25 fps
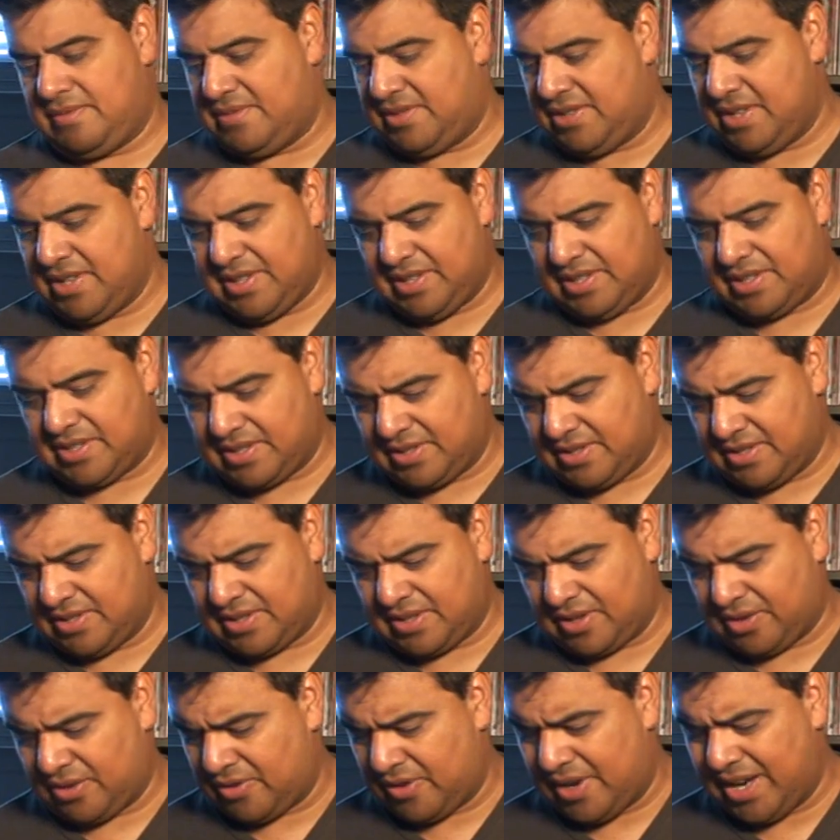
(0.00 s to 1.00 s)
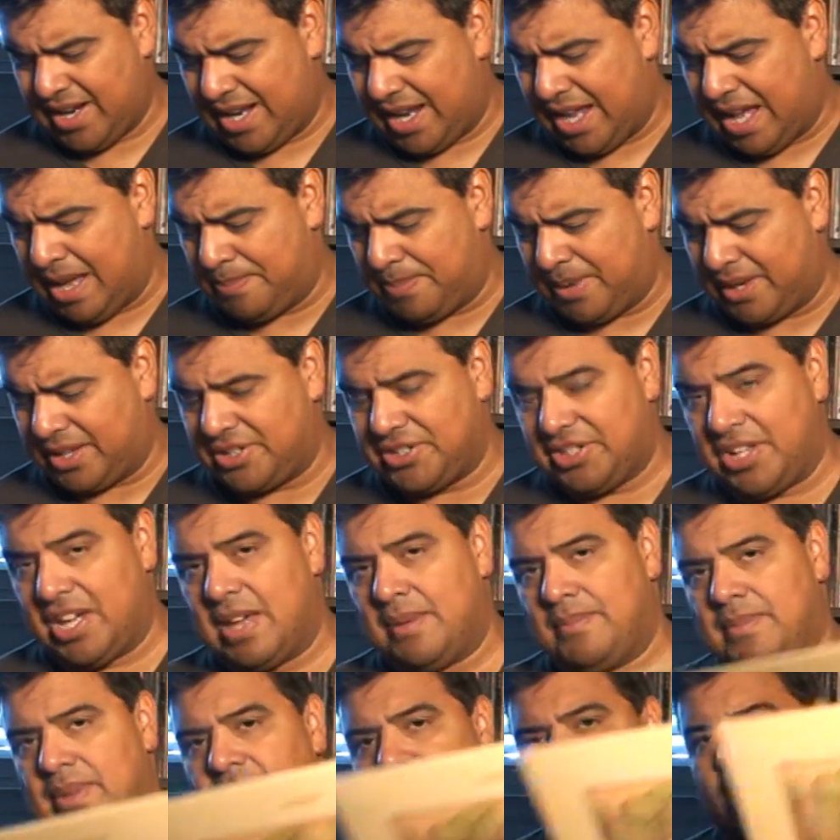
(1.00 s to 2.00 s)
just great epic gem.